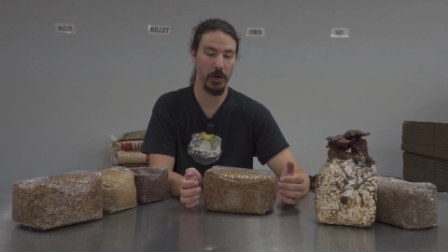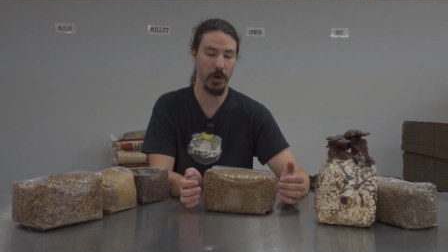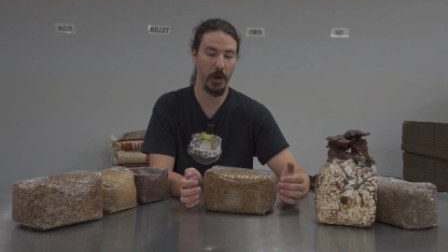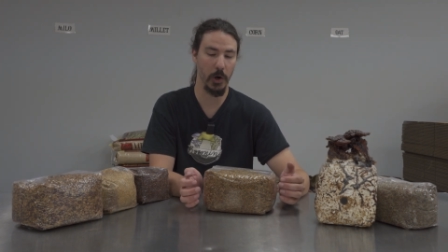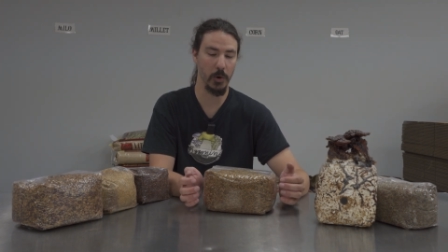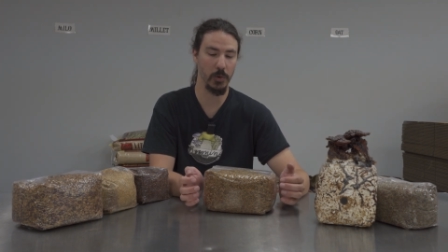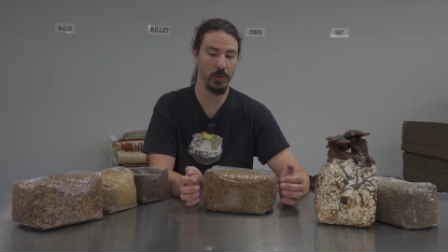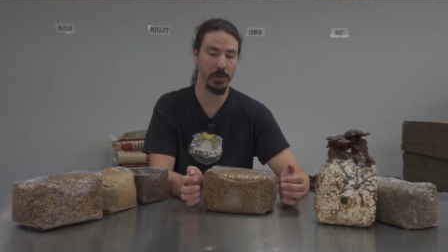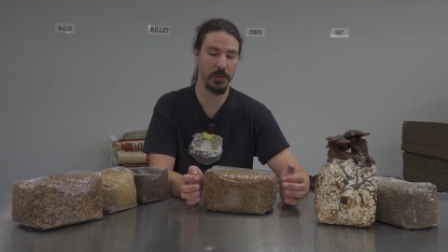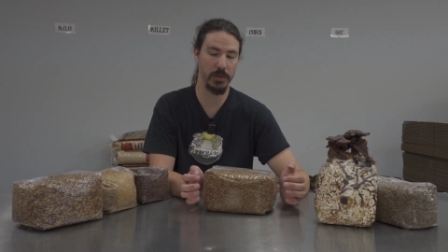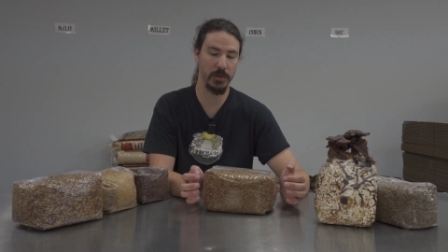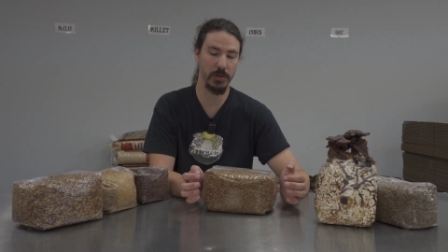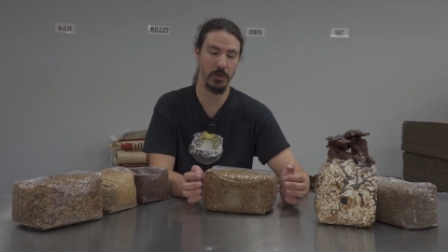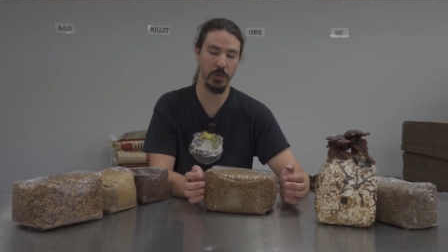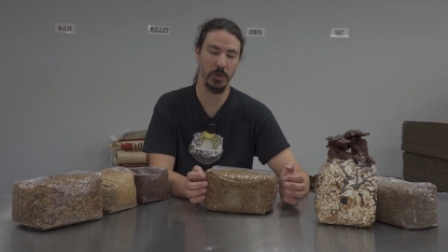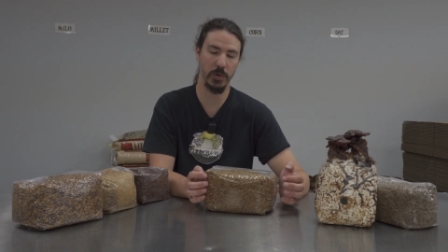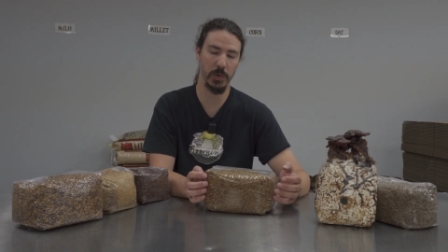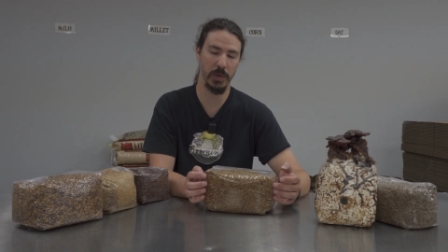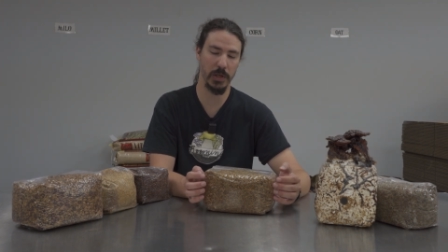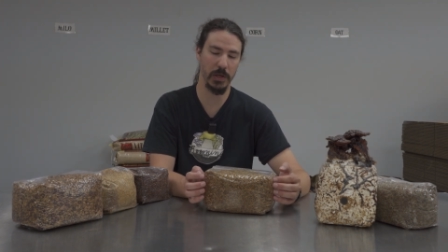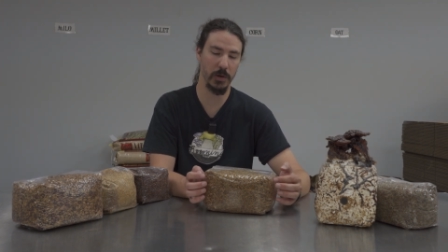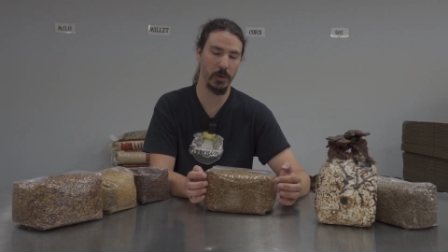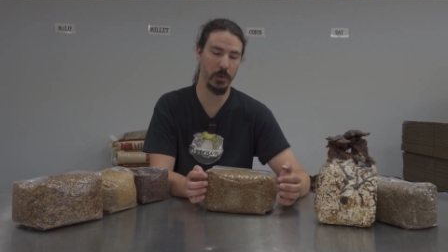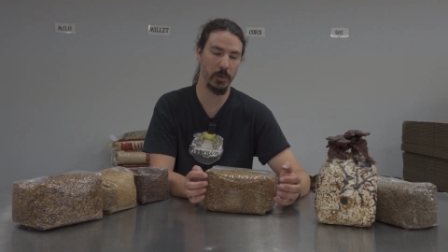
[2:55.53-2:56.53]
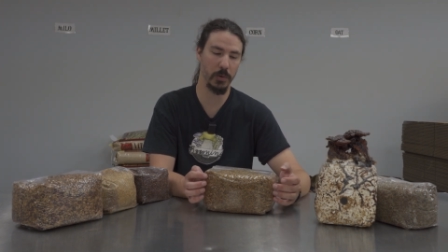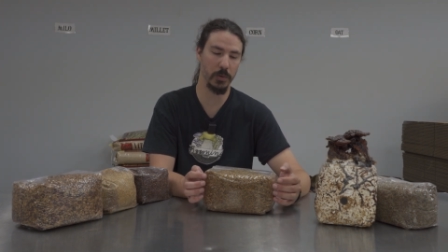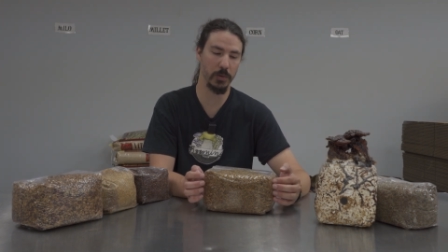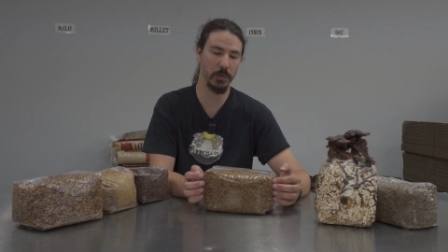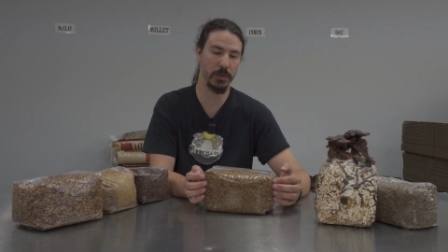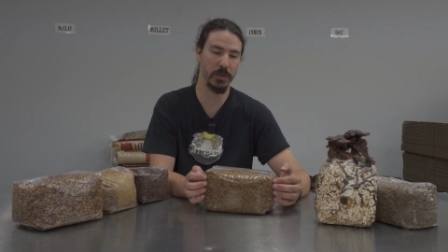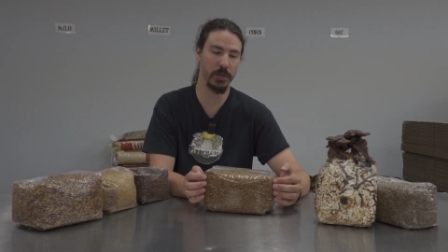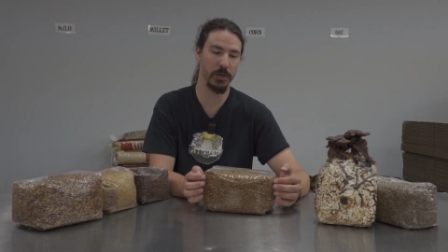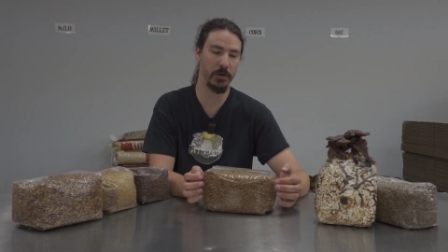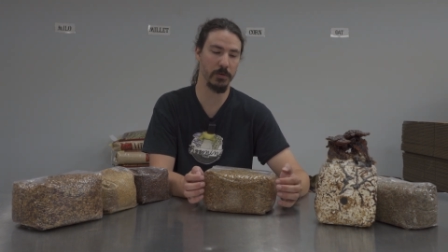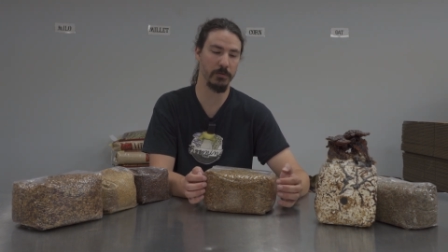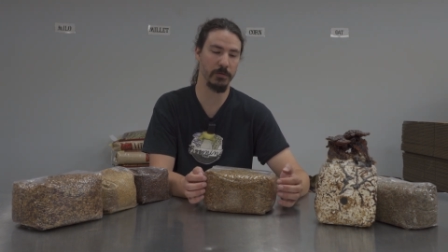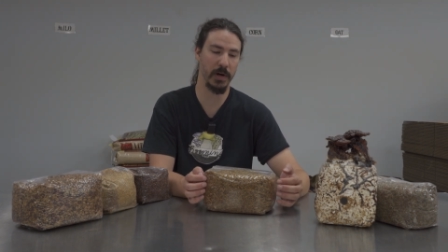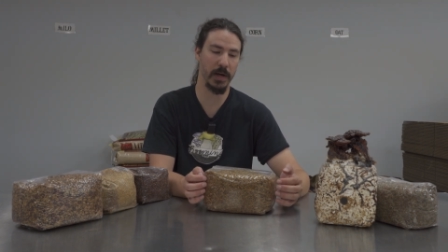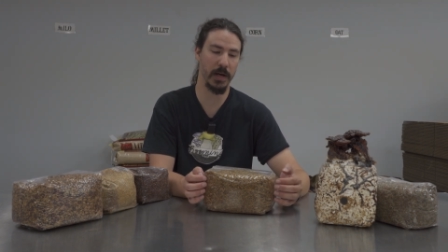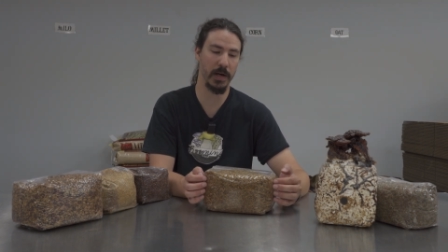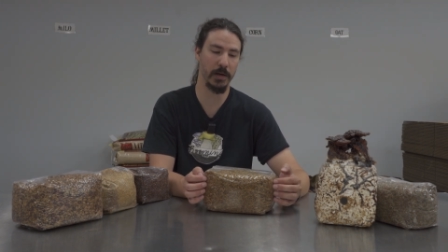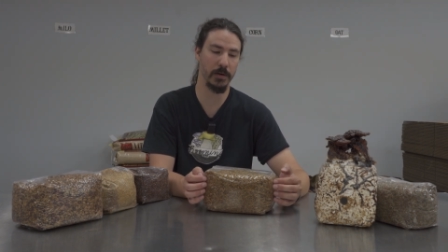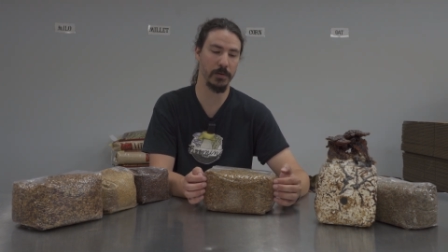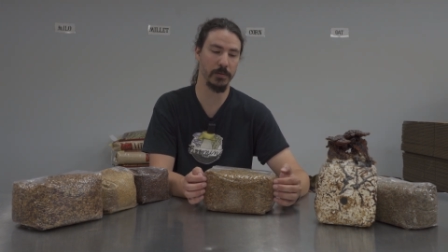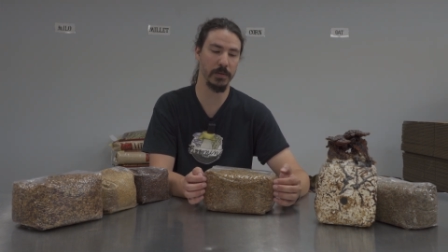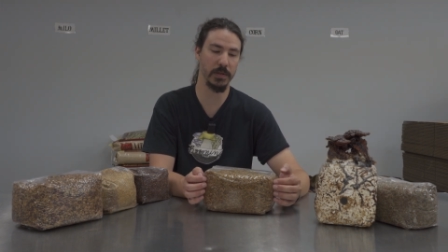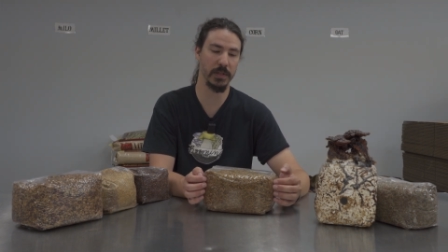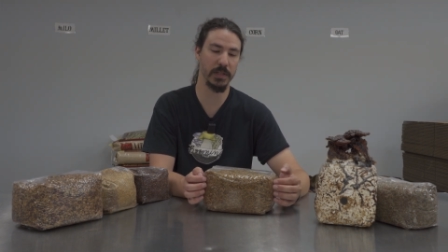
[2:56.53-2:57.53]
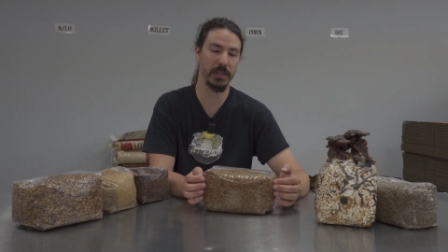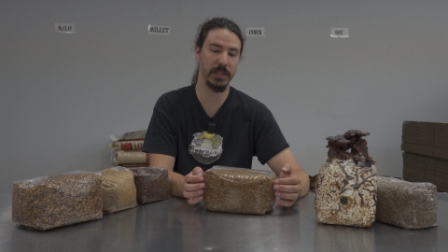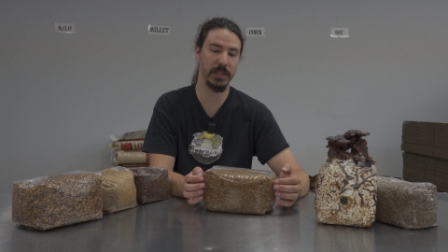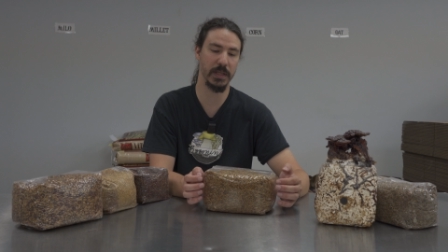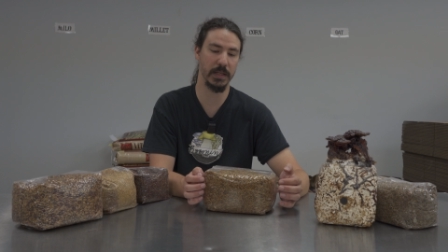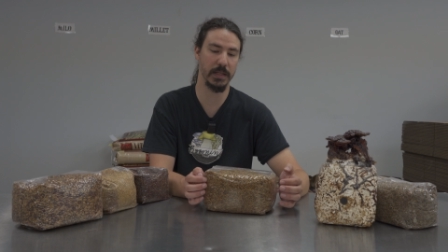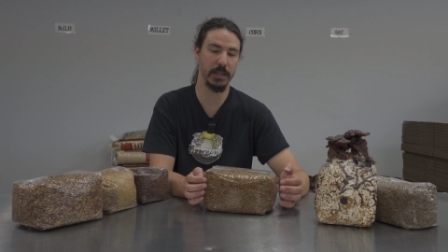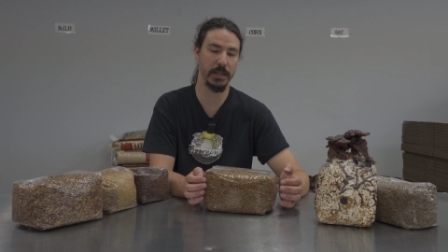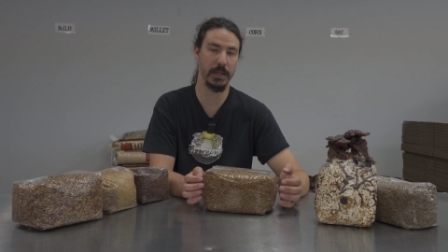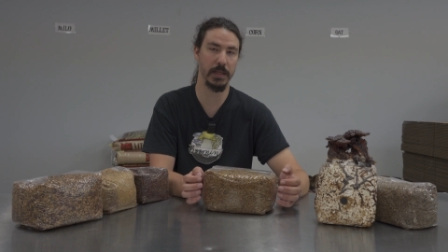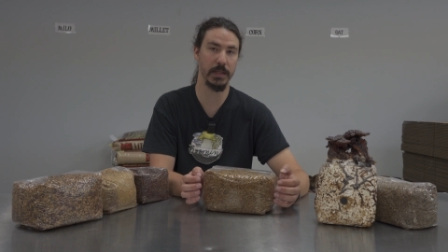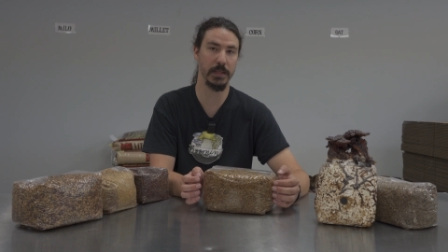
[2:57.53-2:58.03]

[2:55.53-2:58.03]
Oats usually holds around 60